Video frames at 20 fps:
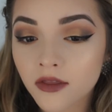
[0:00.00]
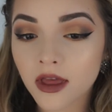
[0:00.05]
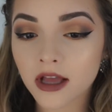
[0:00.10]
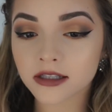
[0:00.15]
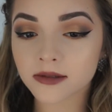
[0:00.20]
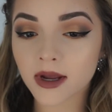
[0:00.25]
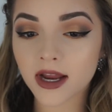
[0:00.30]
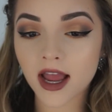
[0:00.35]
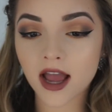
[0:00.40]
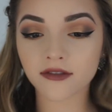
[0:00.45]

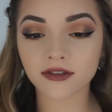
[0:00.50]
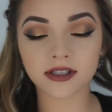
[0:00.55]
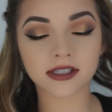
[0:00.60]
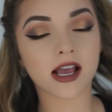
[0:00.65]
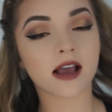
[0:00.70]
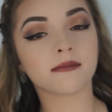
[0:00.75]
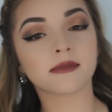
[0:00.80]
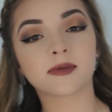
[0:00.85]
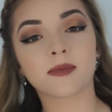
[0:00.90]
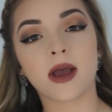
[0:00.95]
That's why half the
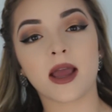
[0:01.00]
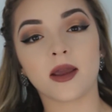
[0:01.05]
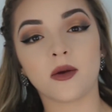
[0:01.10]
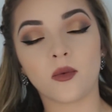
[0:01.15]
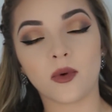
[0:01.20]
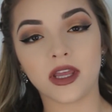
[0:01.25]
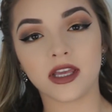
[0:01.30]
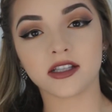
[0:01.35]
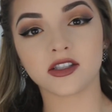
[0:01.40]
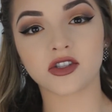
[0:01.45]
times my
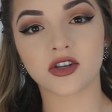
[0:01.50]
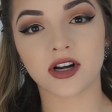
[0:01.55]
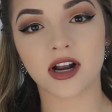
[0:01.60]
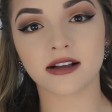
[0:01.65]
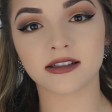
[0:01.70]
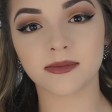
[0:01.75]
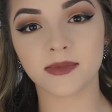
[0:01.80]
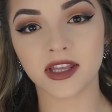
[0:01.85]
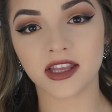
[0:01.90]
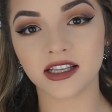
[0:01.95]
wings turn
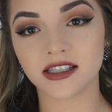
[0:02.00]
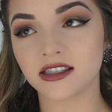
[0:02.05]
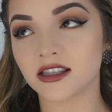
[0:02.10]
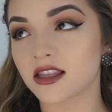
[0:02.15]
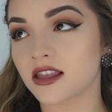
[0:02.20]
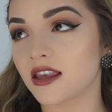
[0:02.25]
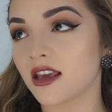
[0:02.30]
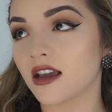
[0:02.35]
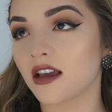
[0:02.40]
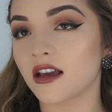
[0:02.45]
out to be these
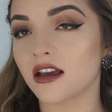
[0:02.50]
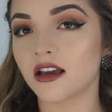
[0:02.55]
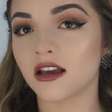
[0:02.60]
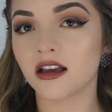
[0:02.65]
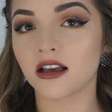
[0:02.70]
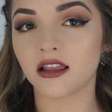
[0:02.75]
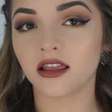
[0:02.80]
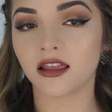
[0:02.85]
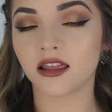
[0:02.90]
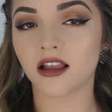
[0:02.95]
thick
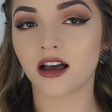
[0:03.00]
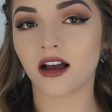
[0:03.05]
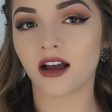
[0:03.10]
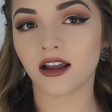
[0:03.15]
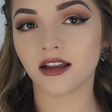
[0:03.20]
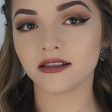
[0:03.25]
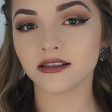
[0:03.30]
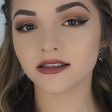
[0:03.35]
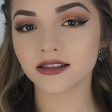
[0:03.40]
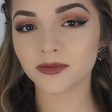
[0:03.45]

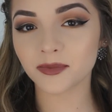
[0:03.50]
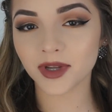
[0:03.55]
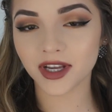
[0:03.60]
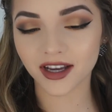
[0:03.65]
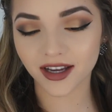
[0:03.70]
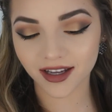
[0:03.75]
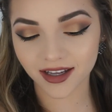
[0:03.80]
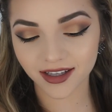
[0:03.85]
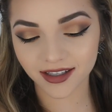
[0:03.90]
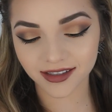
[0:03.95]
lines
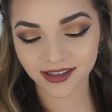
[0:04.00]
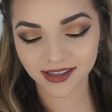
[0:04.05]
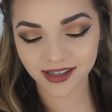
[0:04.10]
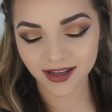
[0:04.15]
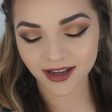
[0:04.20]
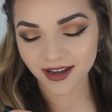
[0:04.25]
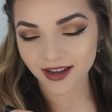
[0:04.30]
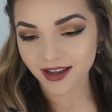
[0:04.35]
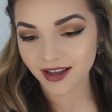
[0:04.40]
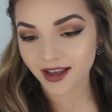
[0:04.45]
because
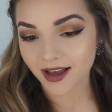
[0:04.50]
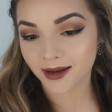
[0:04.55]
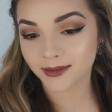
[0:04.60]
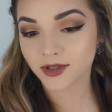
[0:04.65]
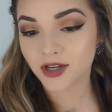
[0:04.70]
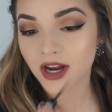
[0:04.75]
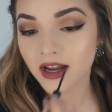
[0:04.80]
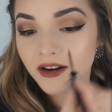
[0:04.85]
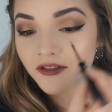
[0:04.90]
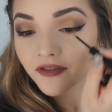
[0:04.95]
I'm
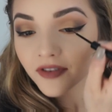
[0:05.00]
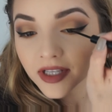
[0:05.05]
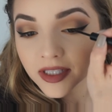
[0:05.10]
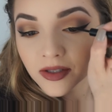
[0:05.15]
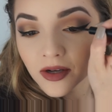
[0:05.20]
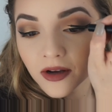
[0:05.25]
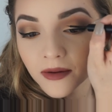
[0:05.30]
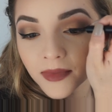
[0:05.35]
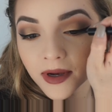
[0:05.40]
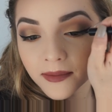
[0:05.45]
trying to
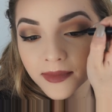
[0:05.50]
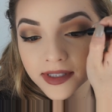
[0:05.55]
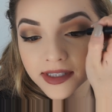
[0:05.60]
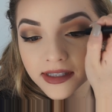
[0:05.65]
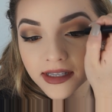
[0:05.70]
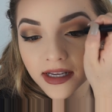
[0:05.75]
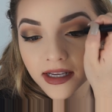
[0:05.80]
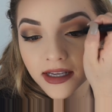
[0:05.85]
fix all those.